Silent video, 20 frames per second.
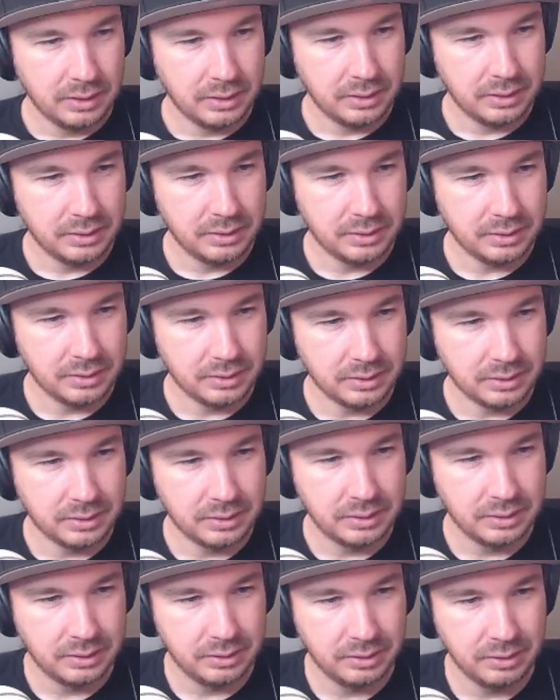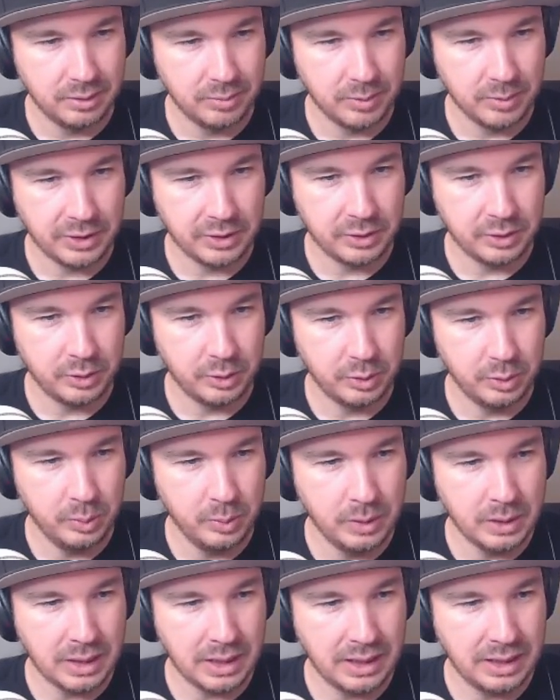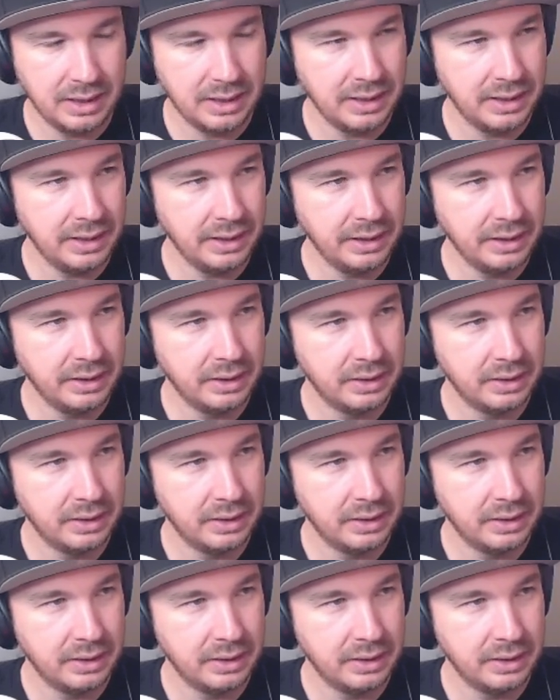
I'm like, do I